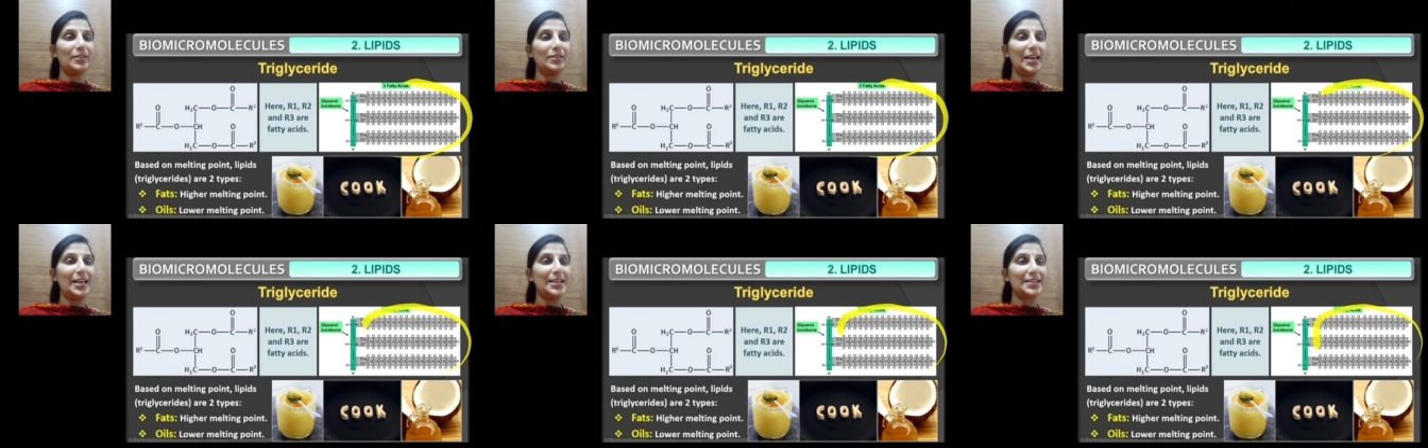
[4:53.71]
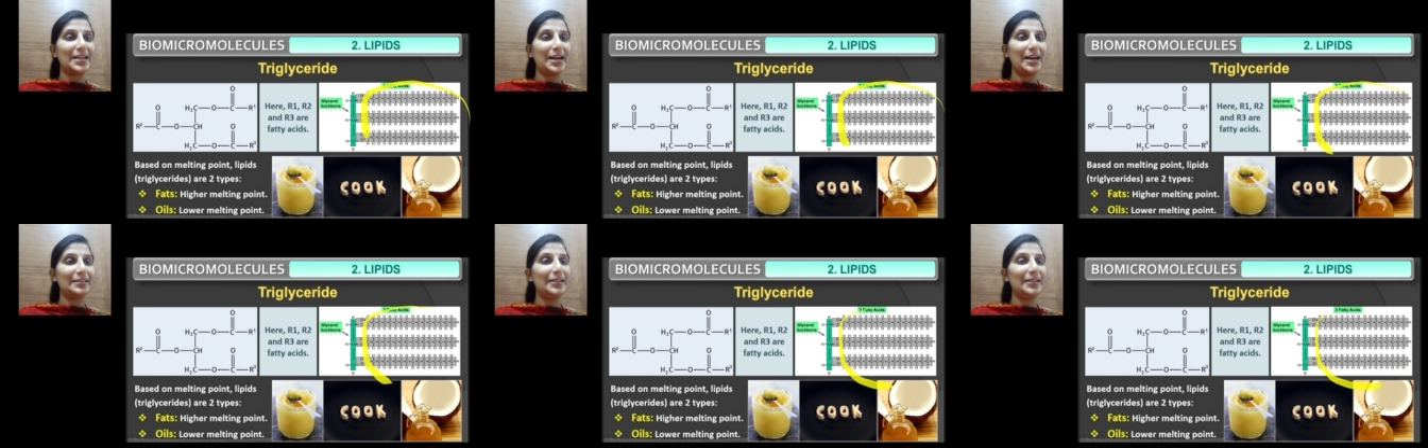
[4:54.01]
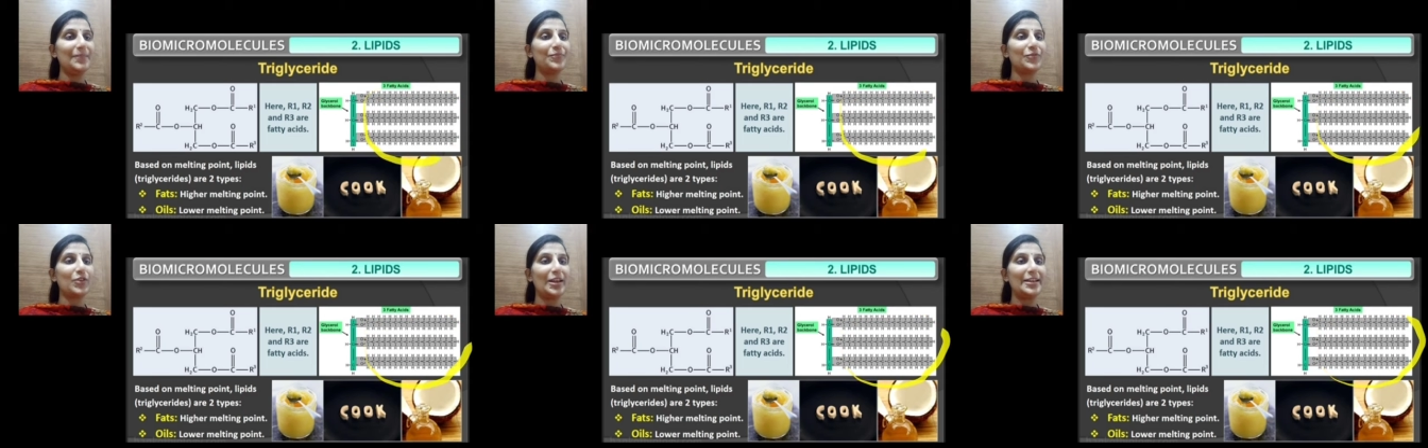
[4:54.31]
these are
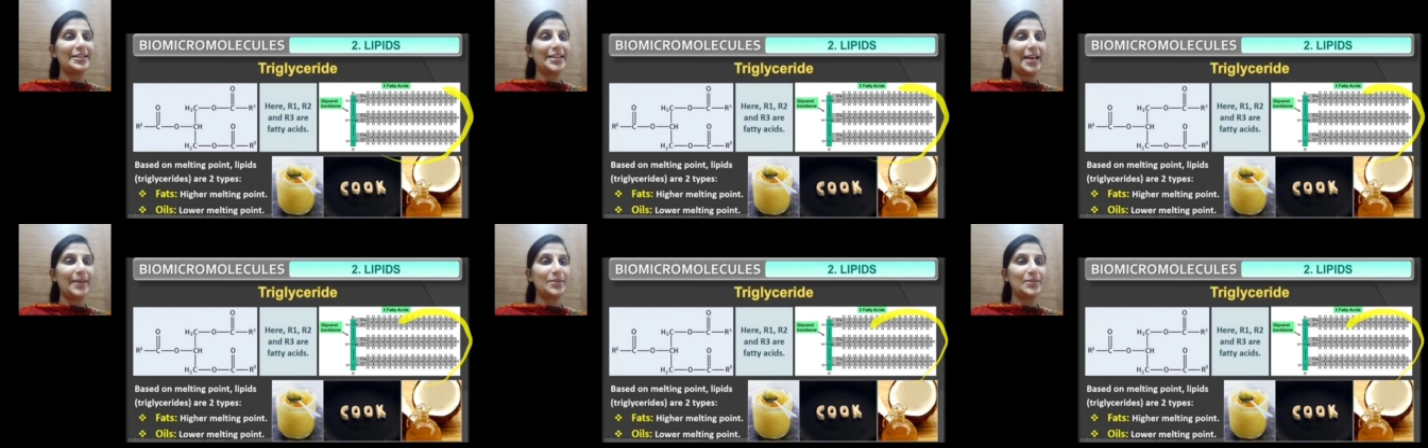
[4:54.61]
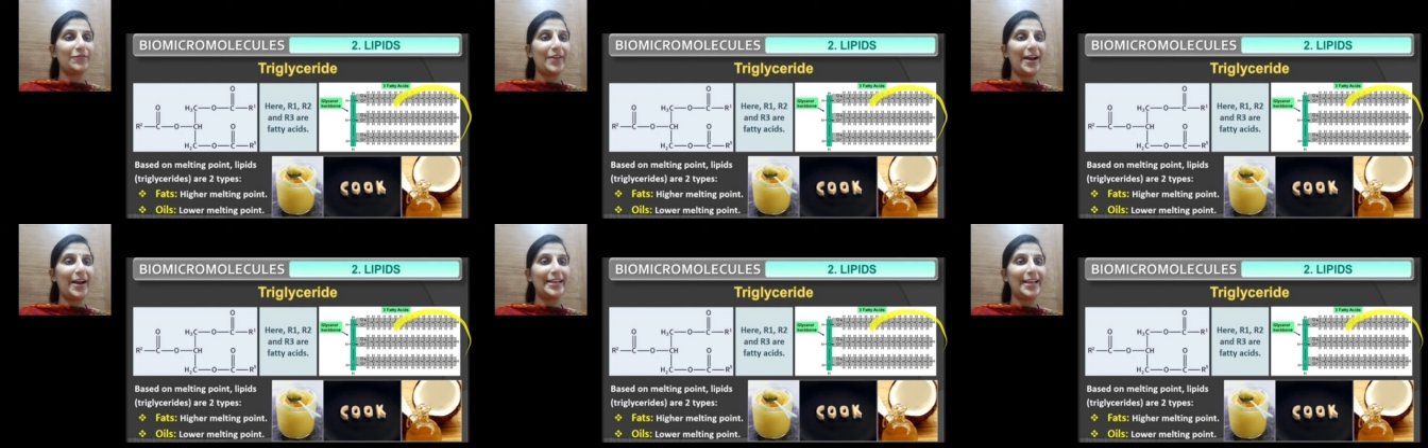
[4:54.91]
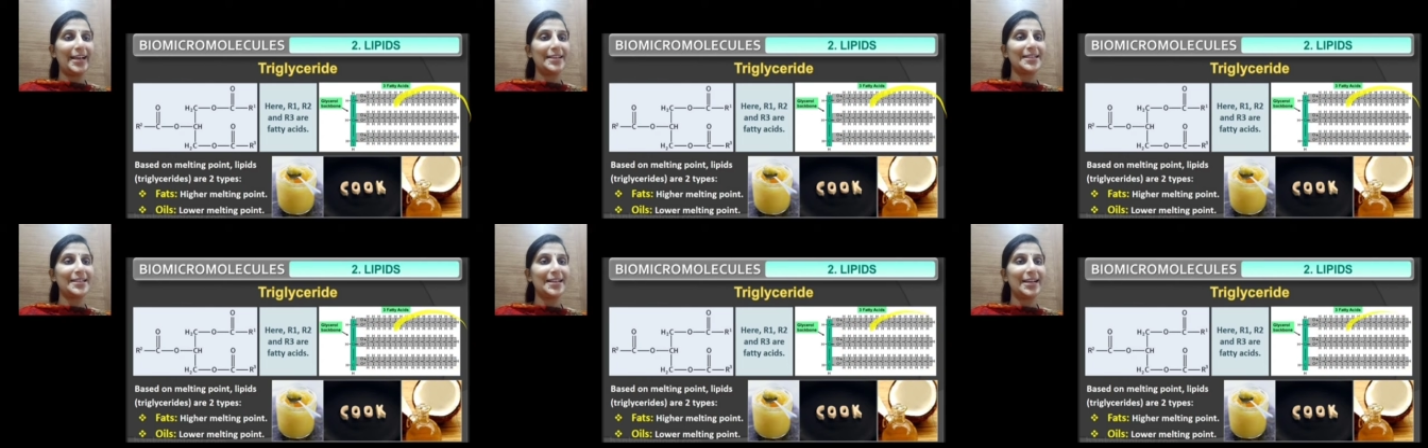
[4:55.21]
the 3 types of
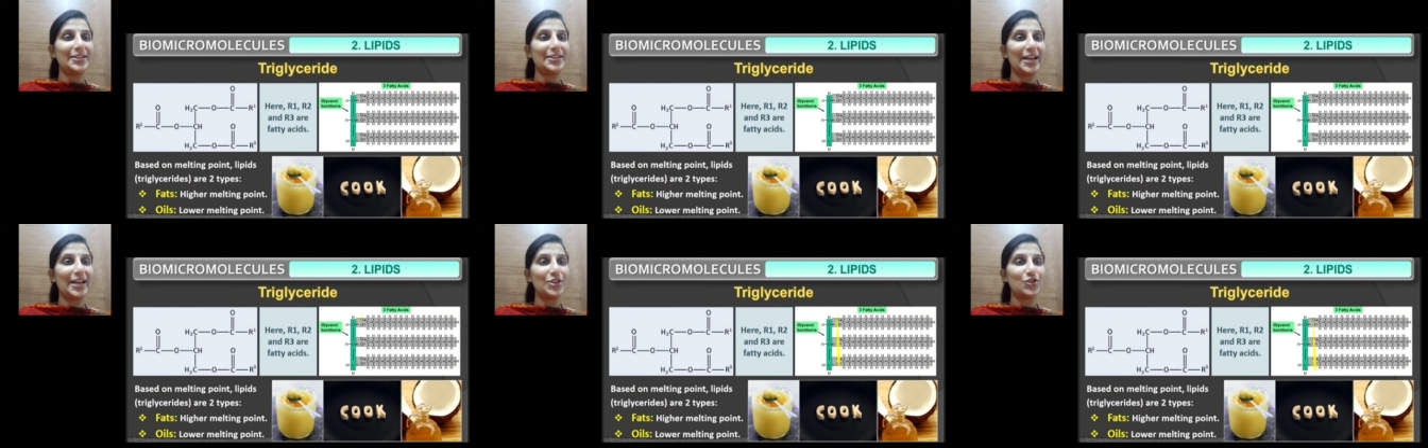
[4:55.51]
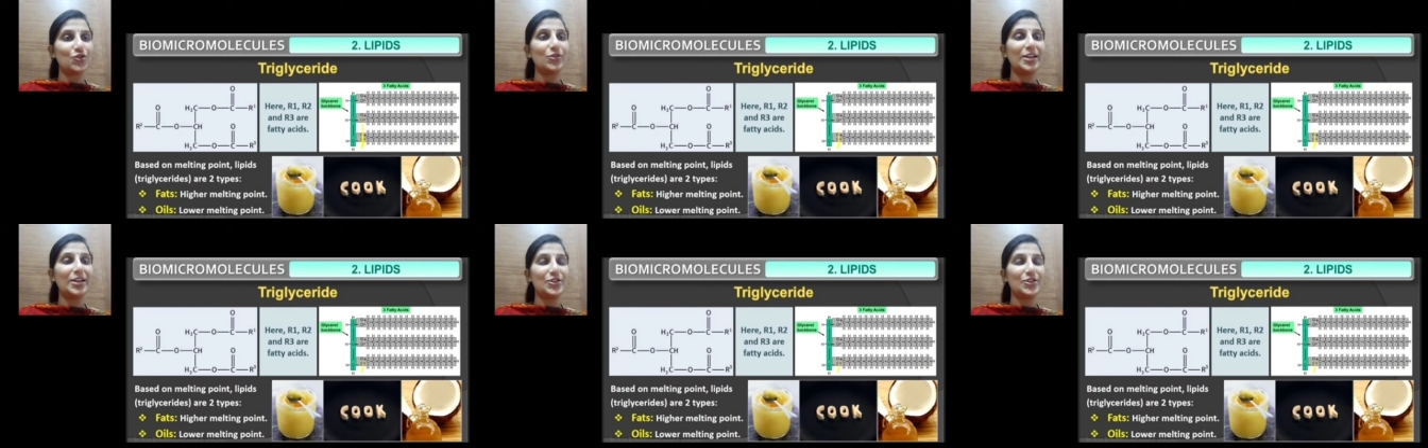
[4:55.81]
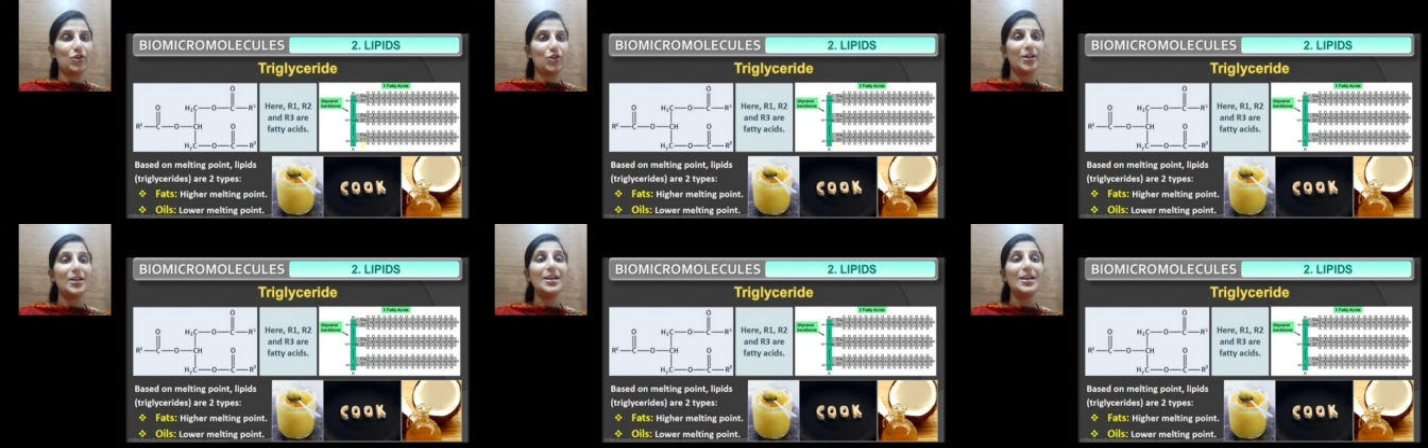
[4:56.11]
fatty acids attached to
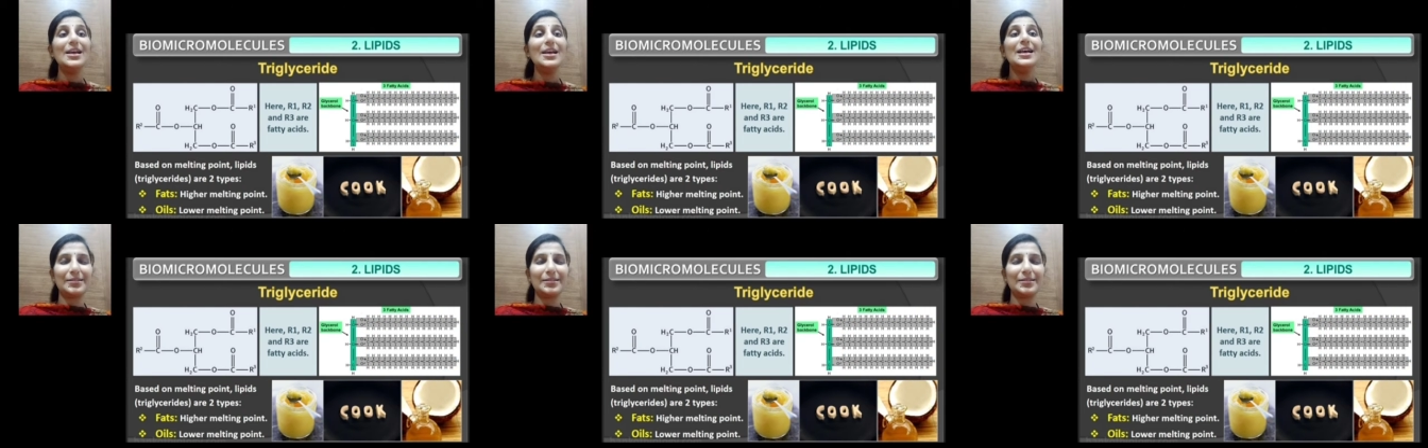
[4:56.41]
glycerol.